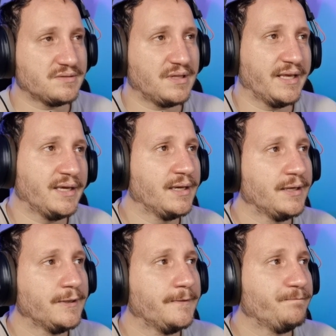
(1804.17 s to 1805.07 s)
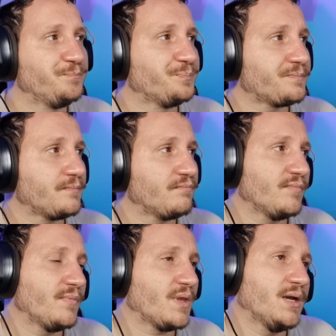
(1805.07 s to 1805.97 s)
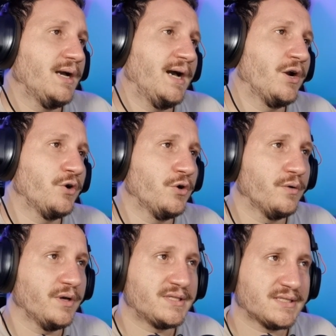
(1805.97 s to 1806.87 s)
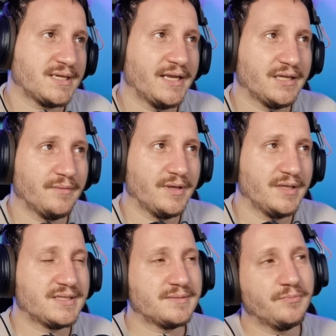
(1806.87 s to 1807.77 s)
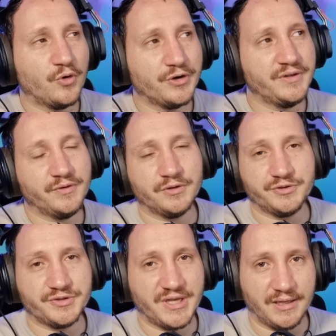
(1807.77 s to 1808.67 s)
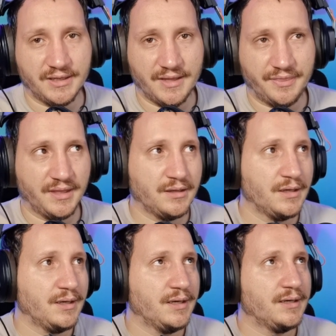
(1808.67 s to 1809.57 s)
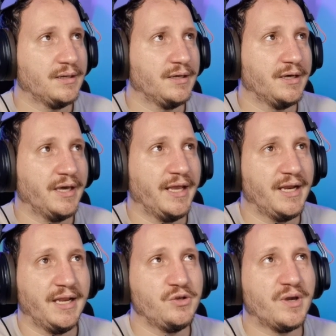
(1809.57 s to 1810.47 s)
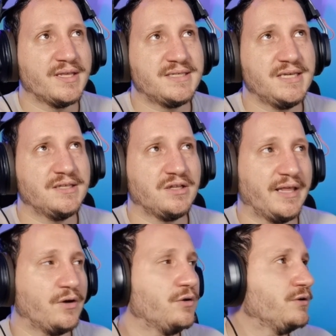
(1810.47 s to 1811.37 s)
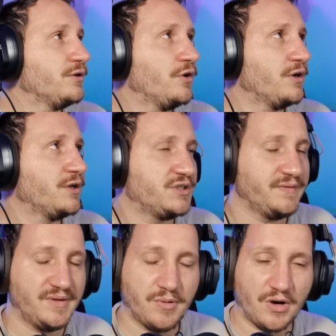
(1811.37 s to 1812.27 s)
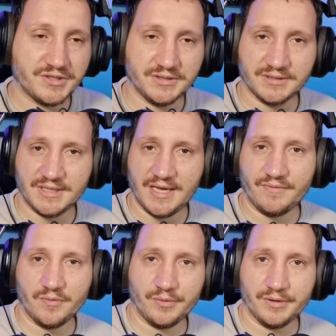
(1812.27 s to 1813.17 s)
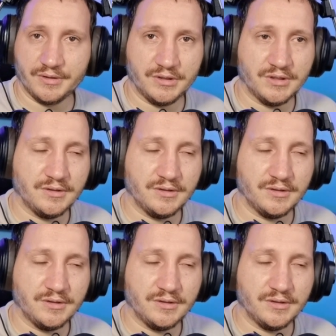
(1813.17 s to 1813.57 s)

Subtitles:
is like, I don't know, it's more difficult to sell, I think. And you can see it like on TV boxes everywhere.